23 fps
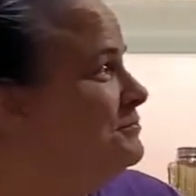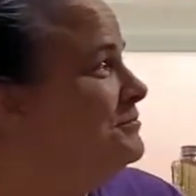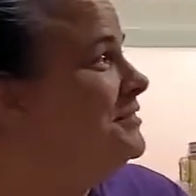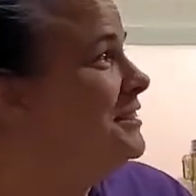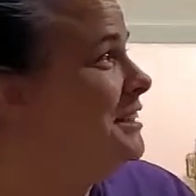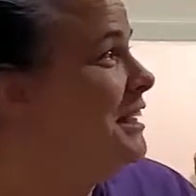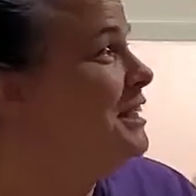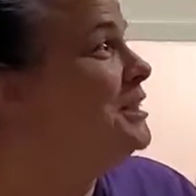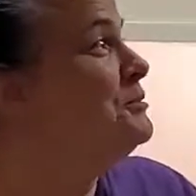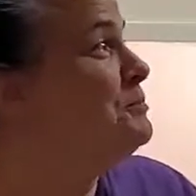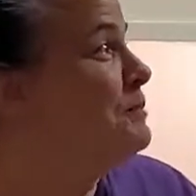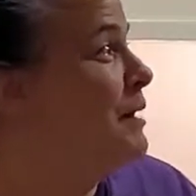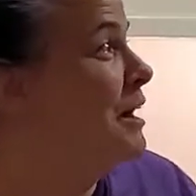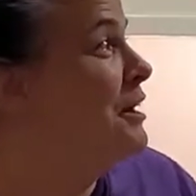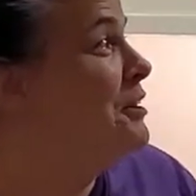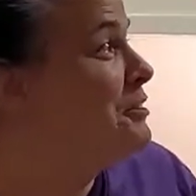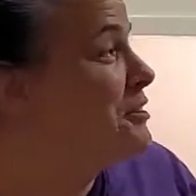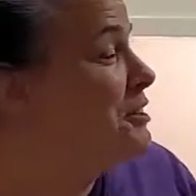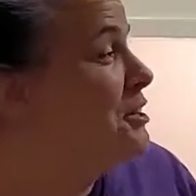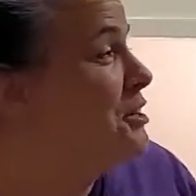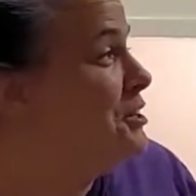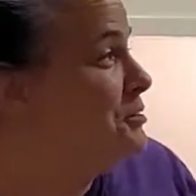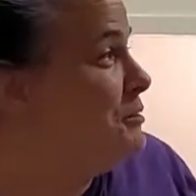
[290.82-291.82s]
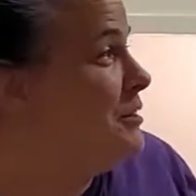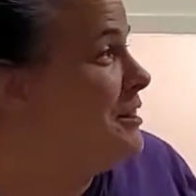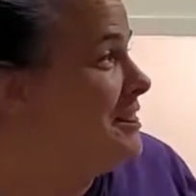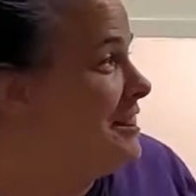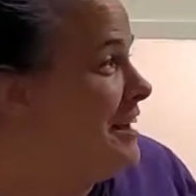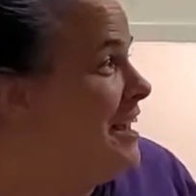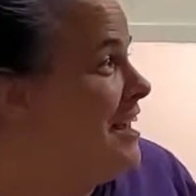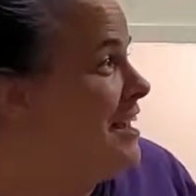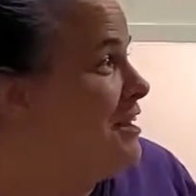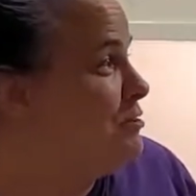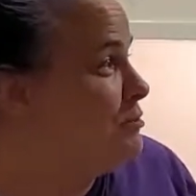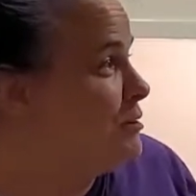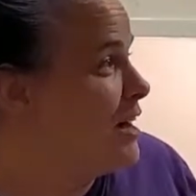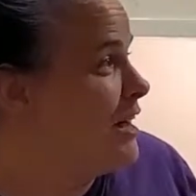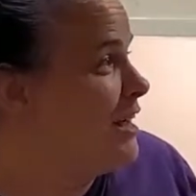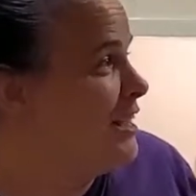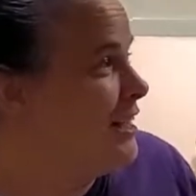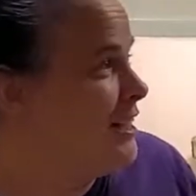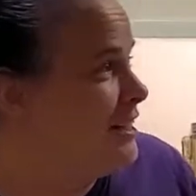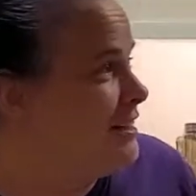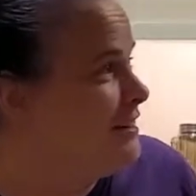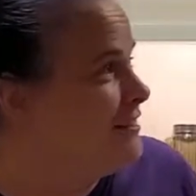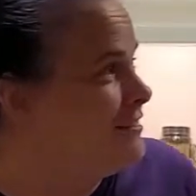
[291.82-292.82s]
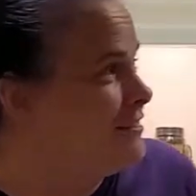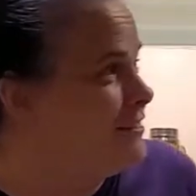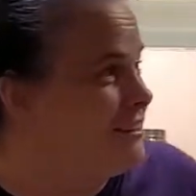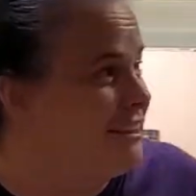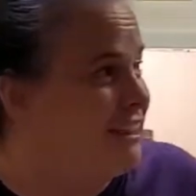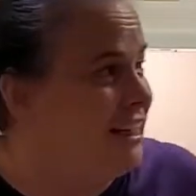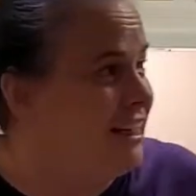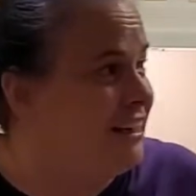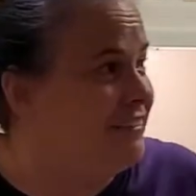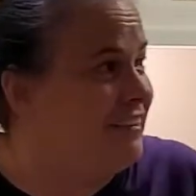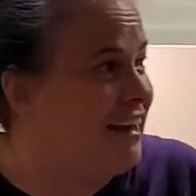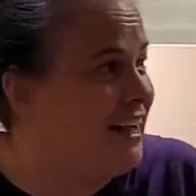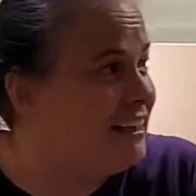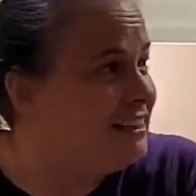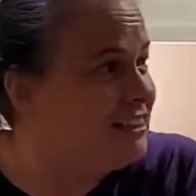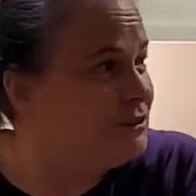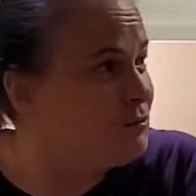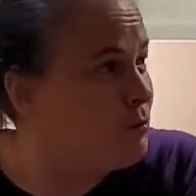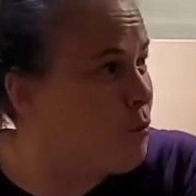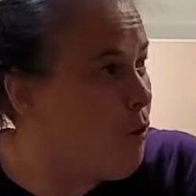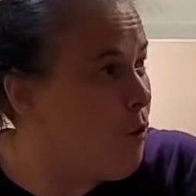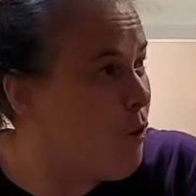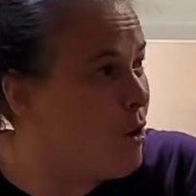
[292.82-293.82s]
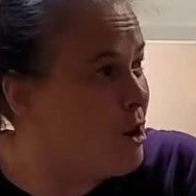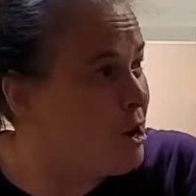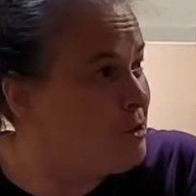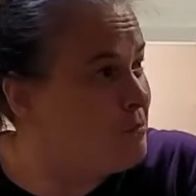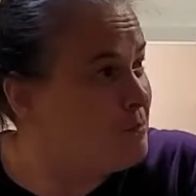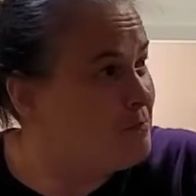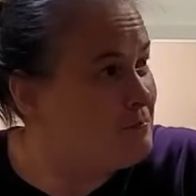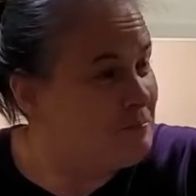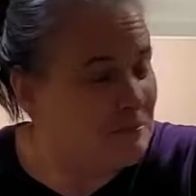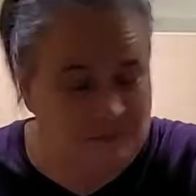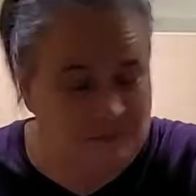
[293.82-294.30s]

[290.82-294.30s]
It's better than you would think, right? And that's warm.